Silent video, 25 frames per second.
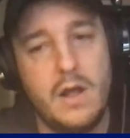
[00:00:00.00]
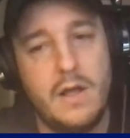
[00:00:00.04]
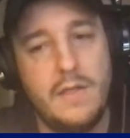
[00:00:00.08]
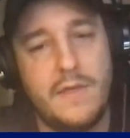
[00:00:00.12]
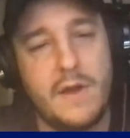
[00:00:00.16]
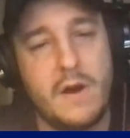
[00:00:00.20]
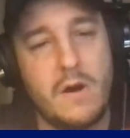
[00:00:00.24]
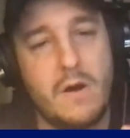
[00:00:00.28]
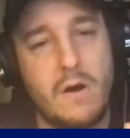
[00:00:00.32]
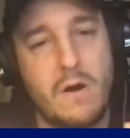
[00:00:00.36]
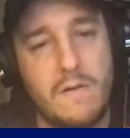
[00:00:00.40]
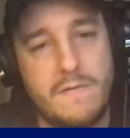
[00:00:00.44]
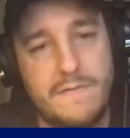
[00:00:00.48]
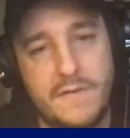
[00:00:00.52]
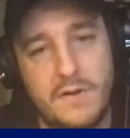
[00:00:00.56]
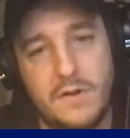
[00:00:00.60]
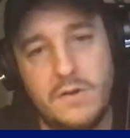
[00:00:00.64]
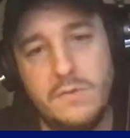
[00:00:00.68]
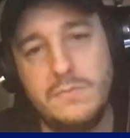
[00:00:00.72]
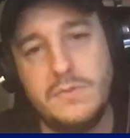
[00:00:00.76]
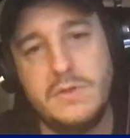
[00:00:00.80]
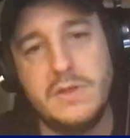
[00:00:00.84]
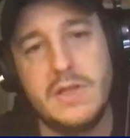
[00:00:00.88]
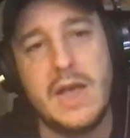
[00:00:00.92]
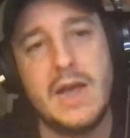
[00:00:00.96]
There are
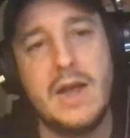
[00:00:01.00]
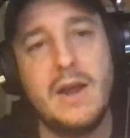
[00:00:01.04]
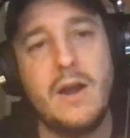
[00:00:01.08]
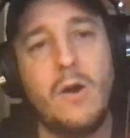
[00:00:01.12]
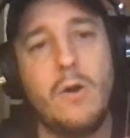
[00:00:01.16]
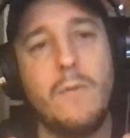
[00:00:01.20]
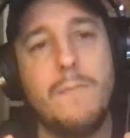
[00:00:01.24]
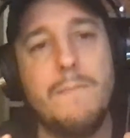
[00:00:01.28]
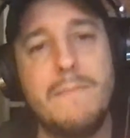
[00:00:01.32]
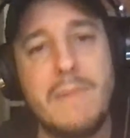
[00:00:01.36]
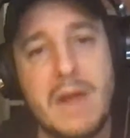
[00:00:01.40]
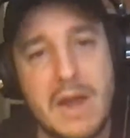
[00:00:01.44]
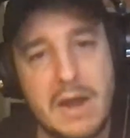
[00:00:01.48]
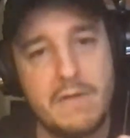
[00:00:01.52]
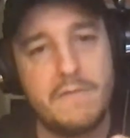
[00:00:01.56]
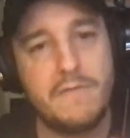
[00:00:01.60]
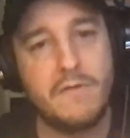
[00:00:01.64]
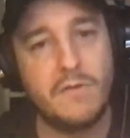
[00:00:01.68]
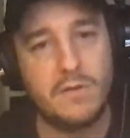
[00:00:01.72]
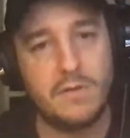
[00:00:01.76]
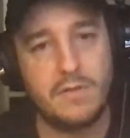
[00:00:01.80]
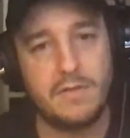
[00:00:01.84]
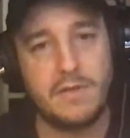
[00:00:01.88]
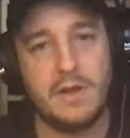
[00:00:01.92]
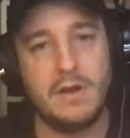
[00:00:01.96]
films that are made for
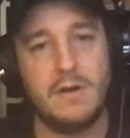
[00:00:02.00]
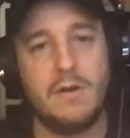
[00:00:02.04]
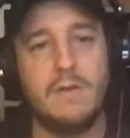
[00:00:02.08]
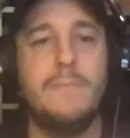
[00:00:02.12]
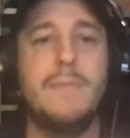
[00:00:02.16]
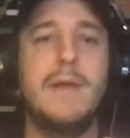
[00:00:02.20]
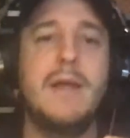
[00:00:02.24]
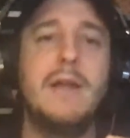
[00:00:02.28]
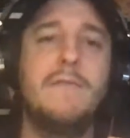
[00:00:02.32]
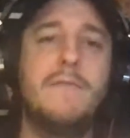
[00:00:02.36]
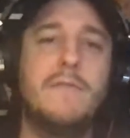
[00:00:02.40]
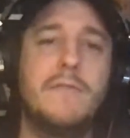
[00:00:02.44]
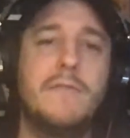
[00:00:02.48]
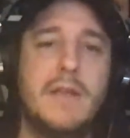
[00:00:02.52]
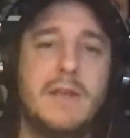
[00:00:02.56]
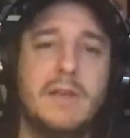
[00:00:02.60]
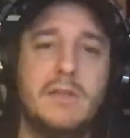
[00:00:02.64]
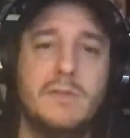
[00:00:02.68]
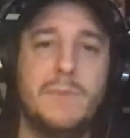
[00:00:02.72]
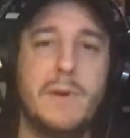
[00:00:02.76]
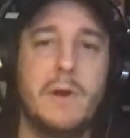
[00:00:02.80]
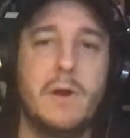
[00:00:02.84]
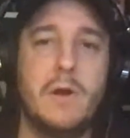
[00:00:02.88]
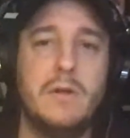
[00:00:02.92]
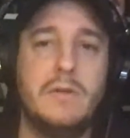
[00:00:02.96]
the theater, made for the
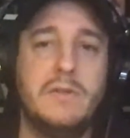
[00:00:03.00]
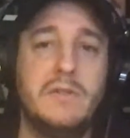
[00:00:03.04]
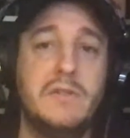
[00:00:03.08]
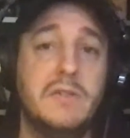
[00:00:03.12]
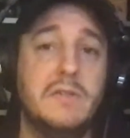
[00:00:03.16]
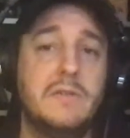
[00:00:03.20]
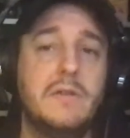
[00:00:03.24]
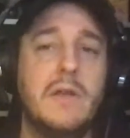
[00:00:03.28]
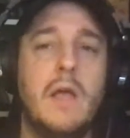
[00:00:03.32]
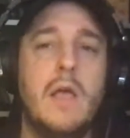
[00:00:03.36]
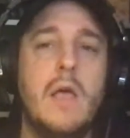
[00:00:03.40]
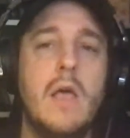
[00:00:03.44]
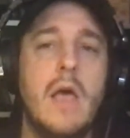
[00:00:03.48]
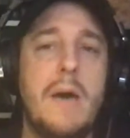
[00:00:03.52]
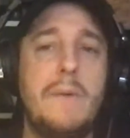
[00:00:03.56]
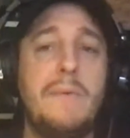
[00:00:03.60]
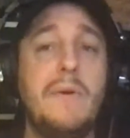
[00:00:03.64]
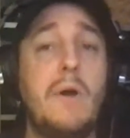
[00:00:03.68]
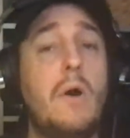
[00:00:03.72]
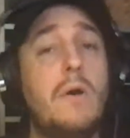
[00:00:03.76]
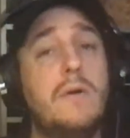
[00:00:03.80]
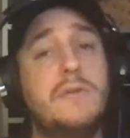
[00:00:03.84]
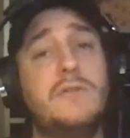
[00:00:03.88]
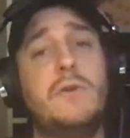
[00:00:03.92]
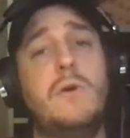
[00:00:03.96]
experiences. I would
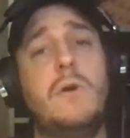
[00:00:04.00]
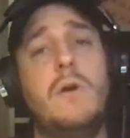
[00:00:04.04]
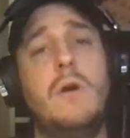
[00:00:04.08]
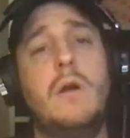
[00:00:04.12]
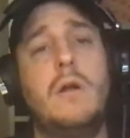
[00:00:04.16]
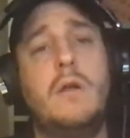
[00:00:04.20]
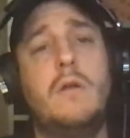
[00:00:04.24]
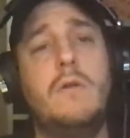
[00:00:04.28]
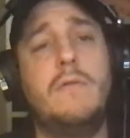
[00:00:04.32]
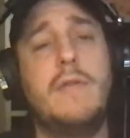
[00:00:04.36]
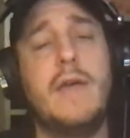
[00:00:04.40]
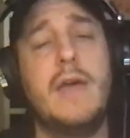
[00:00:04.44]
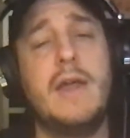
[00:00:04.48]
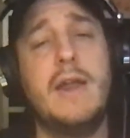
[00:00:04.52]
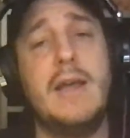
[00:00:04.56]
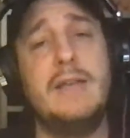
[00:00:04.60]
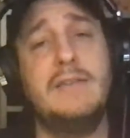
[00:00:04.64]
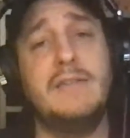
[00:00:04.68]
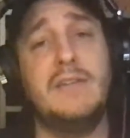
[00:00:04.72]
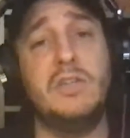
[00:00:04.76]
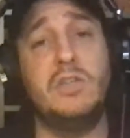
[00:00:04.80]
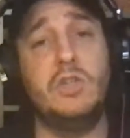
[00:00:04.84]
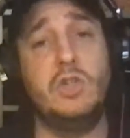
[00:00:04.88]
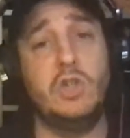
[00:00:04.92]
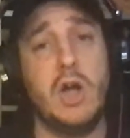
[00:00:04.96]
also argue that as
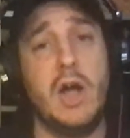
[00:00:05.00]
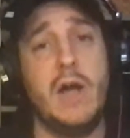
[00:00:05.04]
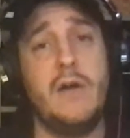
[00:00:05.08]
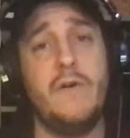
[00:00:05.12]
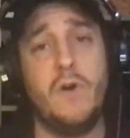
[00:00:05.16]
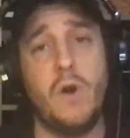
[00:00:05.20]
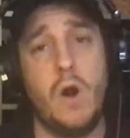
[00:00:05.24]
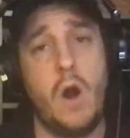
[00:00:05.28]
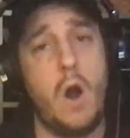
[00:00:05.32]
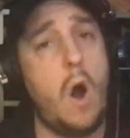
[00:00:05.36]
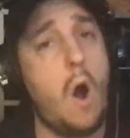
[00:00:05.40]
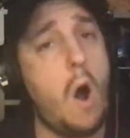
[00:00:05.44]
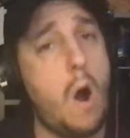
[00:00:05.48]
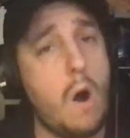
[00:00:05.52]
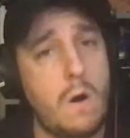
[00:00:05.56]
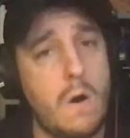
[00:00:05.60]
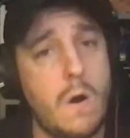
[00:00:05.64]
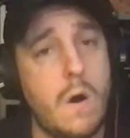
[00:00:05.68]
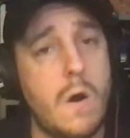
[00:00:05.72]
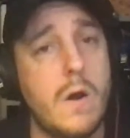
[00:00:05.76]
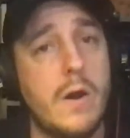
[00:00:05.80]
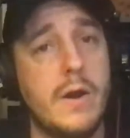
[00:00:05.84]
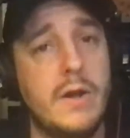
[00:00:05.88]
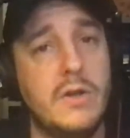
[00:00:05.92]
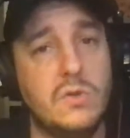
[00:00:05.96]
a genre,
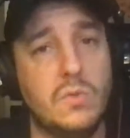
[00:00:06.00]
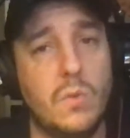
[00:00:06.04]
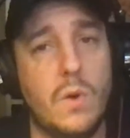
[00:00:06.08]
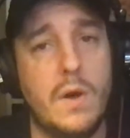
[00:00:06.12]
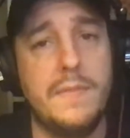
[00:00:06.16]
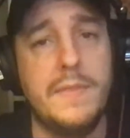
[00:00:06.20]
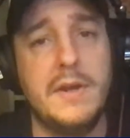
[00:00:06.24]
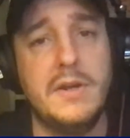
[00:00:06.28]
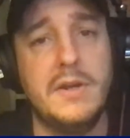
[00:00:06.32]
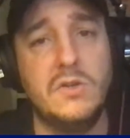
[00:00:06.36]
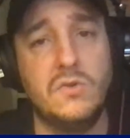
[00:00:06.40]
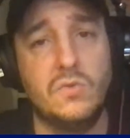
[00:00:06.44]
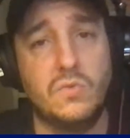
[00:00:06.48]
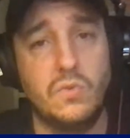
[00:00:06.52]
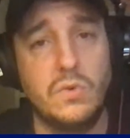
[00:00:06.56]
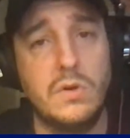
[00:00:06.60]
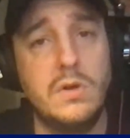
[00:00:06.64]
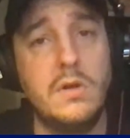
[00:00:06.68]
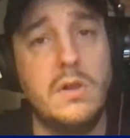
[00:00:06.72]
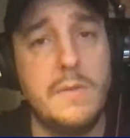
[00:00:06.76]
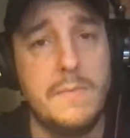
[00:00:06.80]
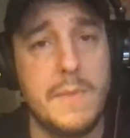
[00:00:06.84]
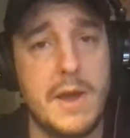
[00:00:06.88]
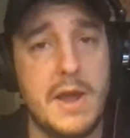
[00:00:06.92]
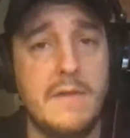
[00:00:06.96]
horror is one that is
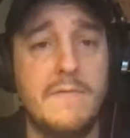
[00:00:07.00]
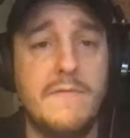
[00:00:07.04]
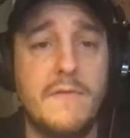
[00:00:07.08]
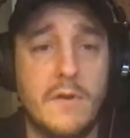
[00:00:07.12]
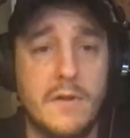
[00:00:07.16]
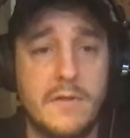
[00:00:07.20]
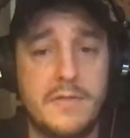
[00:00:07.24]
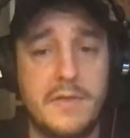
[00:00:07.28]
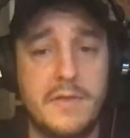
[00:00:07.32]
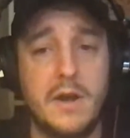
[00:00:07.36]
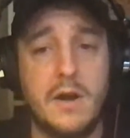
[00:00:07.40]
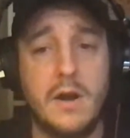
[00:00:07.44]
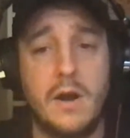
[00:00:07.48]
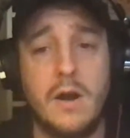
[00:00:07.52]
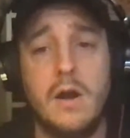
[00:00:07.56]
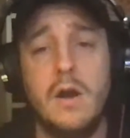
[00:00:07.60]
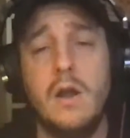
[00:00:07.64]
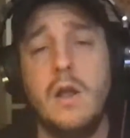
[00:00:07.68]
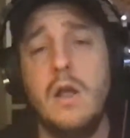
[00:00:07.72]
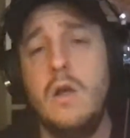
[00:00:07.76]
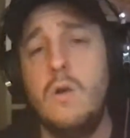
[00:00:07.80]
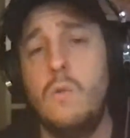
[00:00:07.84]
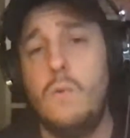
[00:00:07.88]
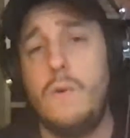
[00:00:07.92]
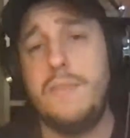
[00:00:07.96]
really made for a theater
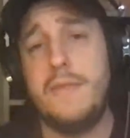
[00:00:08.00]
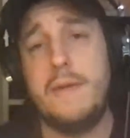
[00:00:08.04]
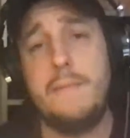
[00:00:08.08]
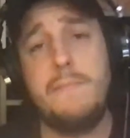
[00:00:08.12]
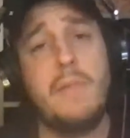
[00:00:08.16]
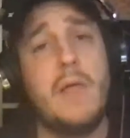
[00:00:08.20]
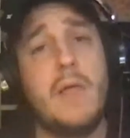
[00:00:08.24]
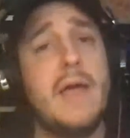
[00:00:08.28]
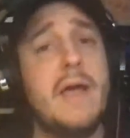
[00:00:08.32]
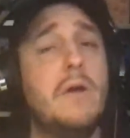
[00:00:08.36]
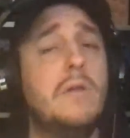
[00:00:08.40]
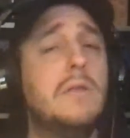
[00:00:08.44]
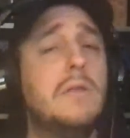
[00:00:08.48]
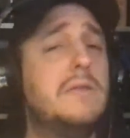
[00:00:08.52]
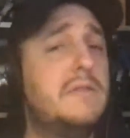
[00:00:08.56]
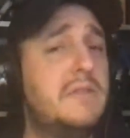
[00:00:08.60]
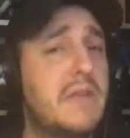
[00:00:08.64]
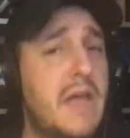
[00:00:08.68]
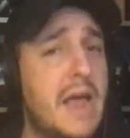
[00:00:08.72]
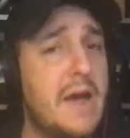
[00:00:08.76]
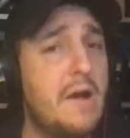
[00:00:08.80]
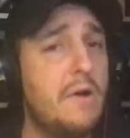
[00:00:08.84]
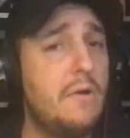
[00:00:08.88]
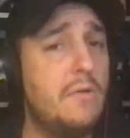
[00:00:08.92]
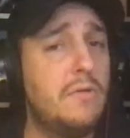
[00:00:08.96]
when they play on
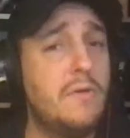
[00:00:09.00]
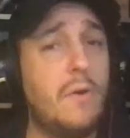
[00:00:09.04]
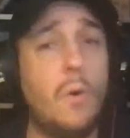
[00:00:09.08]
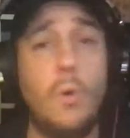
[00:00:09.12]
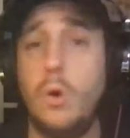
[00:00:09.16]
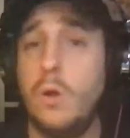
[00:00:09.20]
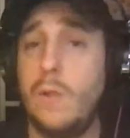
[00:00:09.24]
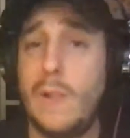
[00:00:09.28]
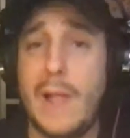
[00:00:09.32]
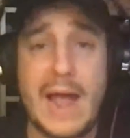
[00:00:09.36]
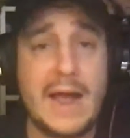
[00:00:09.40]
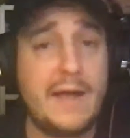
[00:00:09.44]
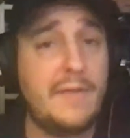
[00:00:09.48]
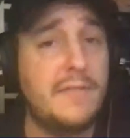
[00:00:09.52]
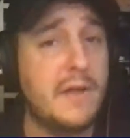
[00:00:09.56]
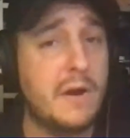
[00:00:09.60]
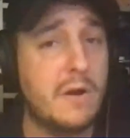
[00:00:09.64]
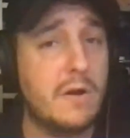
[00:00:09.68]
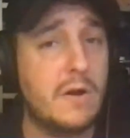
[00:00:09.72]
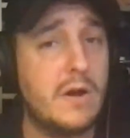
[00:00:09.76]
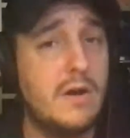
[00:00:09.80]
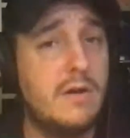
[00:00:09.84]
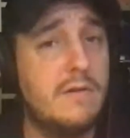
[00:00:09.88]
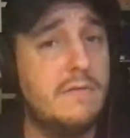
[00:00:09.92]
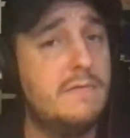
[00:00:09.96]
sound or lack
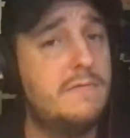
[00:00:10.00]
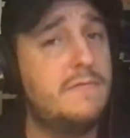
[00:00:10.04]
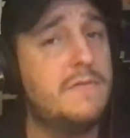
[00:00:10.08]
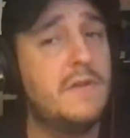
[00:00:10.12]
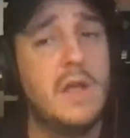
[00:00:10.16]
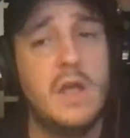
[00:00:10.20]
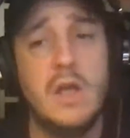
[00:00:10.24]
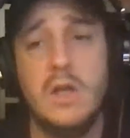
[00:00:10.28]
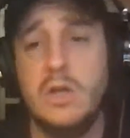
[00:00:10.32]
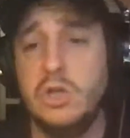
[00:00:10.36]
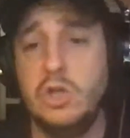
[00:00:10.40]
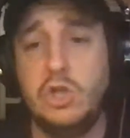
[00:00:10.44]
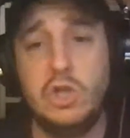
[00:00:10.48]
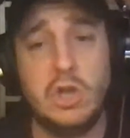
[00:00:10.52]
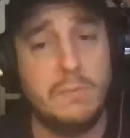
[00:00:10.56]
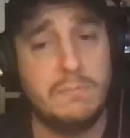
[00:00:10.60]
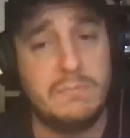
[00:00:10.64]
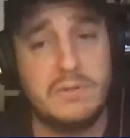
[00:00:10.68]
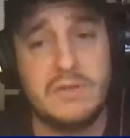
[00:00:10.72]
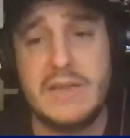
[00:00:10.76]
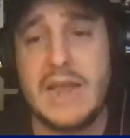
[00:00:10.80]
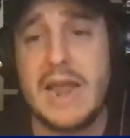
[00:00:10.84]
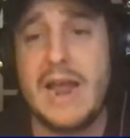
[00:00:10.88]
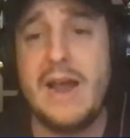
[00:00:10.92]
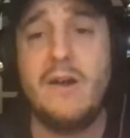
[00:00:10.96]
thereof, jump
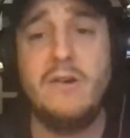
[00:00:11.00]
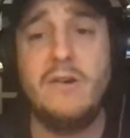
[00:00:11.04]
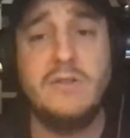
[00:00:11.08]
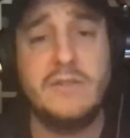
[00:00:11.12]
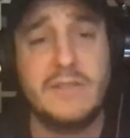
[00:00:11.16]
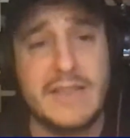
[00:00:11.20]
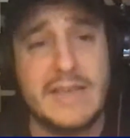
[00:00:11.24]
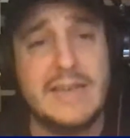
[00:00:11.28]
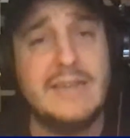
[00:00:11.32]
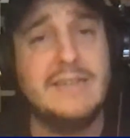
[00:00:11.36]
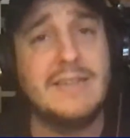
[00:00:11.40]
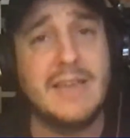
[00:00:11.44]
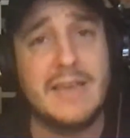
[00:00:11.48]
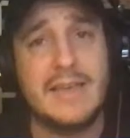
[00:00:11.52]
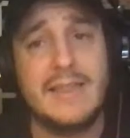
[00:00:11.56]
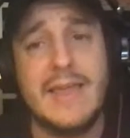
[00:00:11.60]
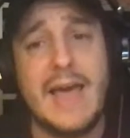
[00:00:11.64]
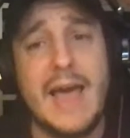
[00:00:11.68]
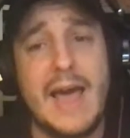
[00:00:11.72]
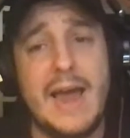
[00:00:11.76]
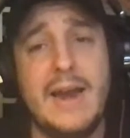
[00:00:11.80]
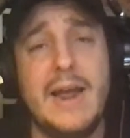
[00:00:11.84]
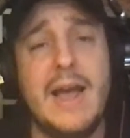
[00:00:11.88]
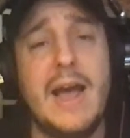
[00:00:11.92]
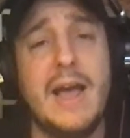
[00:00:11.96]
scares, things like
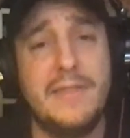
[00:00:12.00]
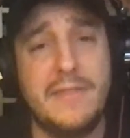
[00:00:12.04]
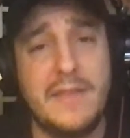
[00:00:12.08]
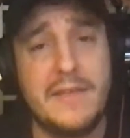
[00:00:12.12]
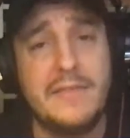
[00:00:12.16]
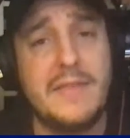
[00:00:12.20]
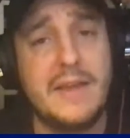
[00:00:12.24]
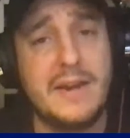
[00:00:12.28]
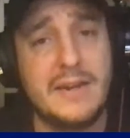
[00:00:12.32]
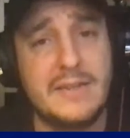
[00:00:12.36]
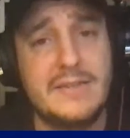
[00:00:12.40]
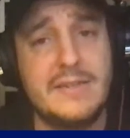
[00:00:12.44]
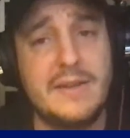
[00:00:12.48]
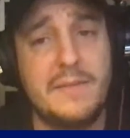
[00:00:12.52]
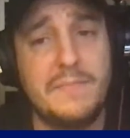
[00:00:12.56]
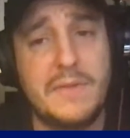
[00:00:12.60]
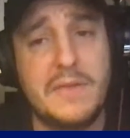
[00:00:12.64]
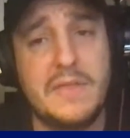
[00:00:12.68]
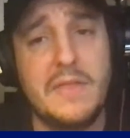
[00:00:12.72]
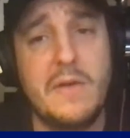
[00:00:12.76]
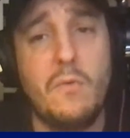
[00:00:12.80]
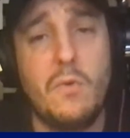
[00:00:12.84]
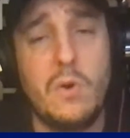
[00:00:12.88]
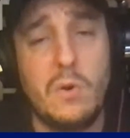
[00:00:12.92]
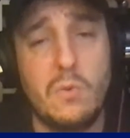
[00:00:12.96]
that. I think that it's
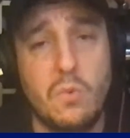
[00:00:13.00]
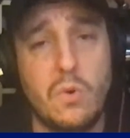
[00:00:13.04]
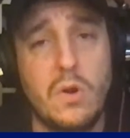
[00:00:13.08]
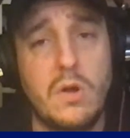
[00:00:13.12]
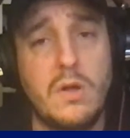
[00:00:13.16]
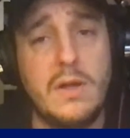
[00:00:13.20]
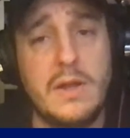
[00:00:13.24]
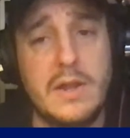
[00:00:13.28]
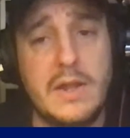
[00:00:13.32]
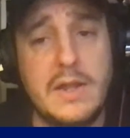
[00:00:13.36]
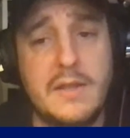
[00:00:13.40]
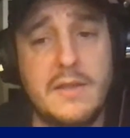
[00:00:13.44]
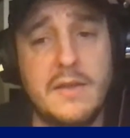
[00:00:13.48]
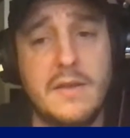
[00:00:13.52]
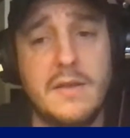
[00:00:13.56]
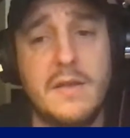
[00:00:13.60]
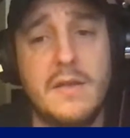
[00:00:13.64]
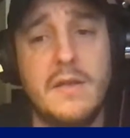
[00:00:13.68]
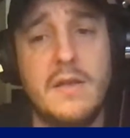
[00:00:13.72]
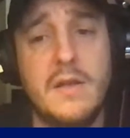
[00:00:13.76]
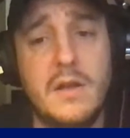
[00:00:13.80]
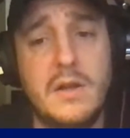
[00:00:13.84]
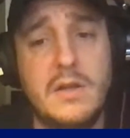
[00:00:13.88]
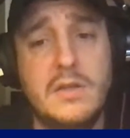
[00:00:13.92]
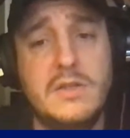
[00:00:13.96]
something that we really need to
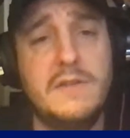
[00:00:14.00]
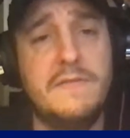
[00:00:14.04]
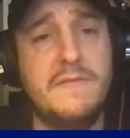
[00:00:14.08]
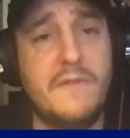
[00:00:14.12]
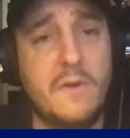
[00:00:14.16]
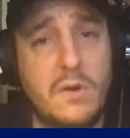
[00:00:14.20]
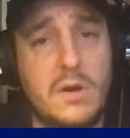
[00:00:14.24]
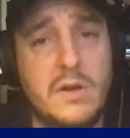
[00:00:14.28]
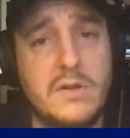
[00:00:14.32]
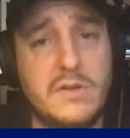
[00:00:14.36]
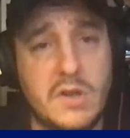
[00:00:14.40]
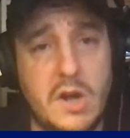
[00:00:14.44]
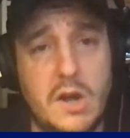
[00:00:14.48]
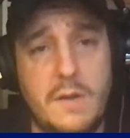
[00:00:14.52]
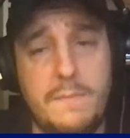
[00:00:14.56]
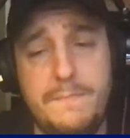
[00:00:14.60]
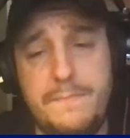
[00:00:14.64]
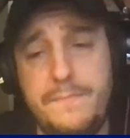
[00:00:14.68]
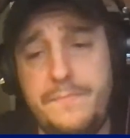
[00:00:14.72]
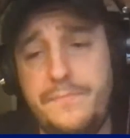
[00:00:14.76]
focus on.